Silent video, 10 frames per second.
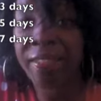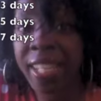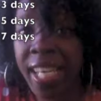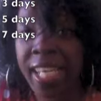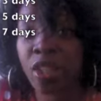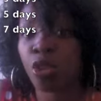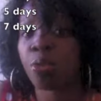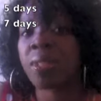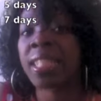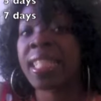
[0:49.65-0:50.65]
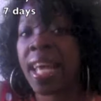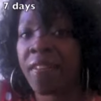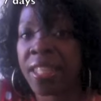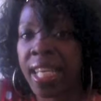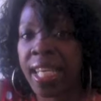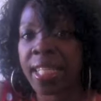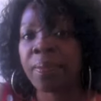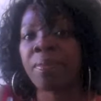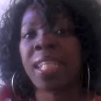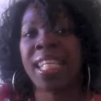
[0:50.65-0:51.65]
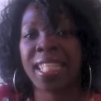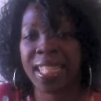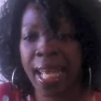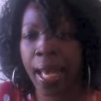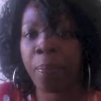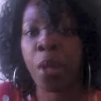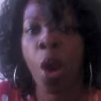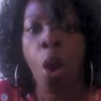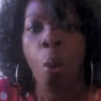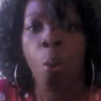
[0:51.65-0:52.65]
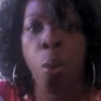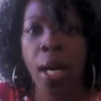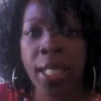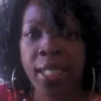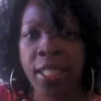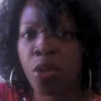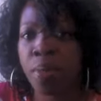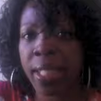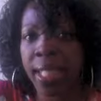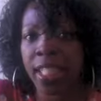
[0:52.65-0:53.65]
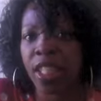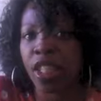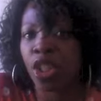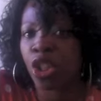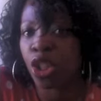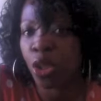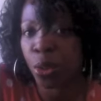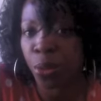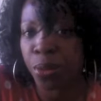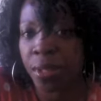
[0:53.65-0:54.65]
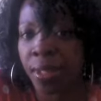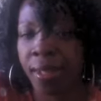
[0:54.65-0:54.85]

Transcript: days or 7 days, is that once you begin to juice,